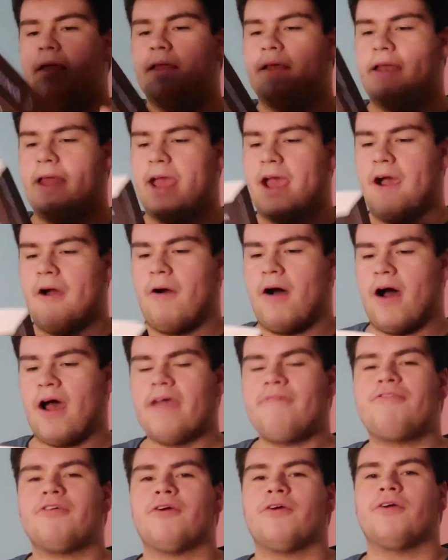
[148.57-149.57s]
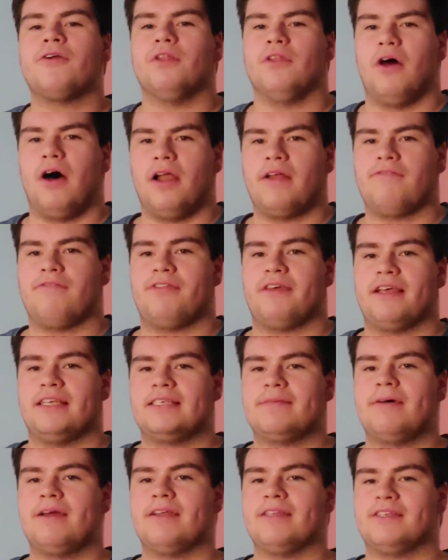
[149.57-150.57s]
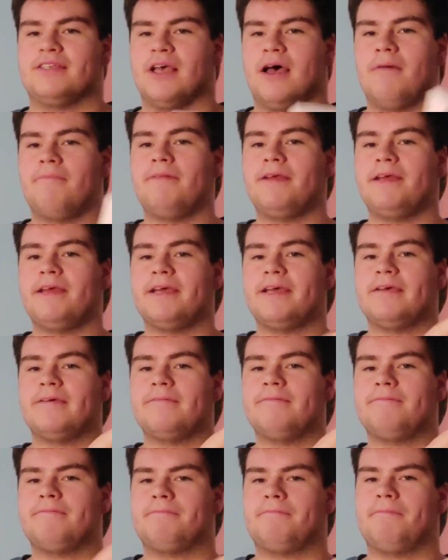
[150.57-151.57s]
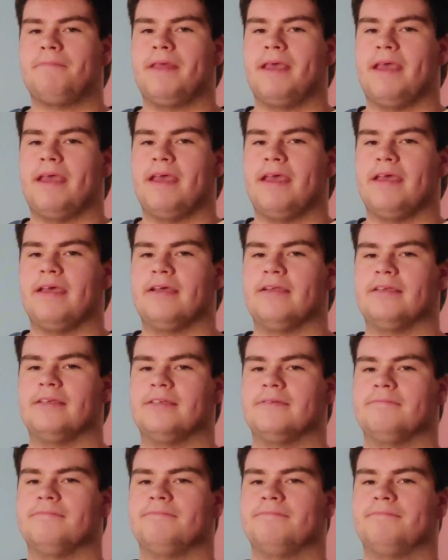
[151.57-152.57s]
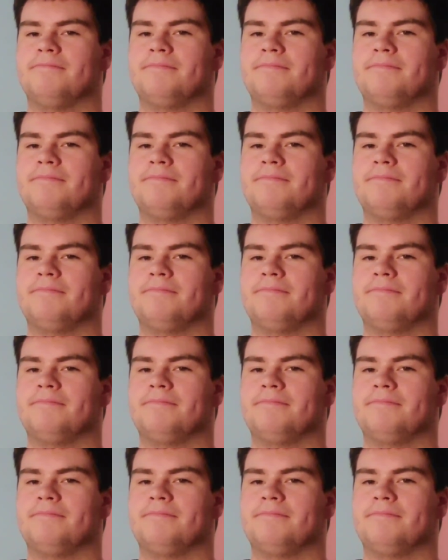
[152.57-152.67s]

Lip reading: Now, I've heard a lot of things about Insomnia, and